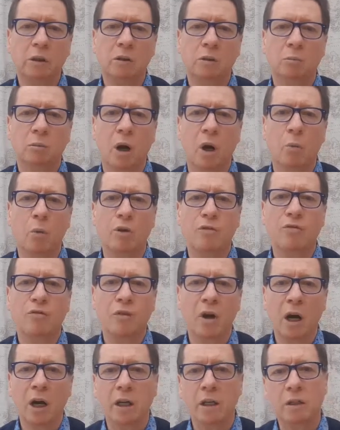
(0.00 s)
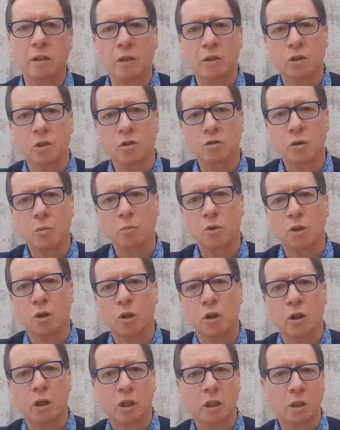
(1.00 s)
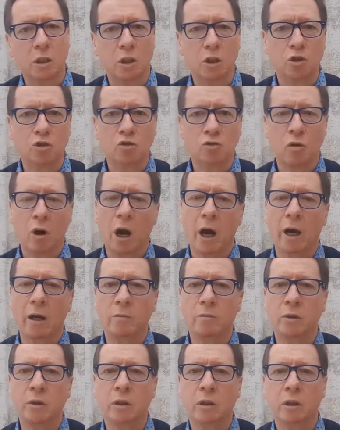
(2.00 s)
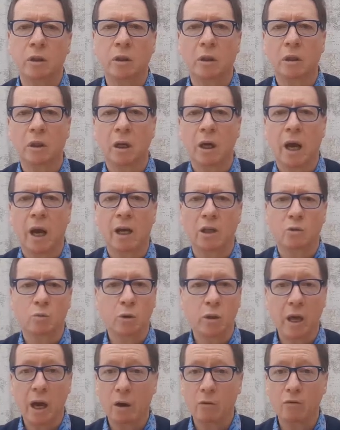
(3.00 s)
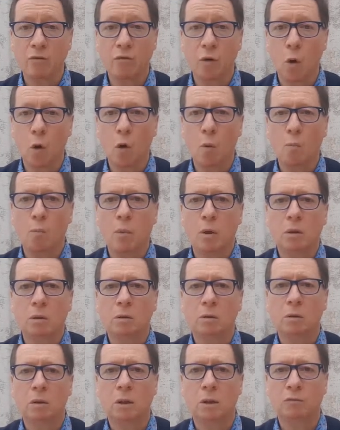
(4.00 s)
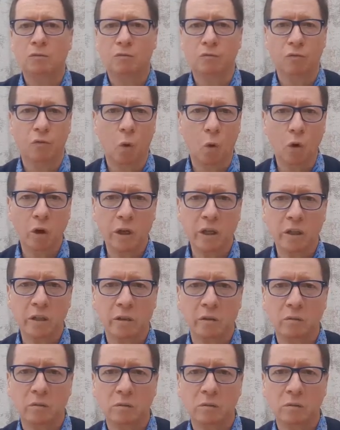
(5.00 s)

But we find in Scripture it described as without form, void,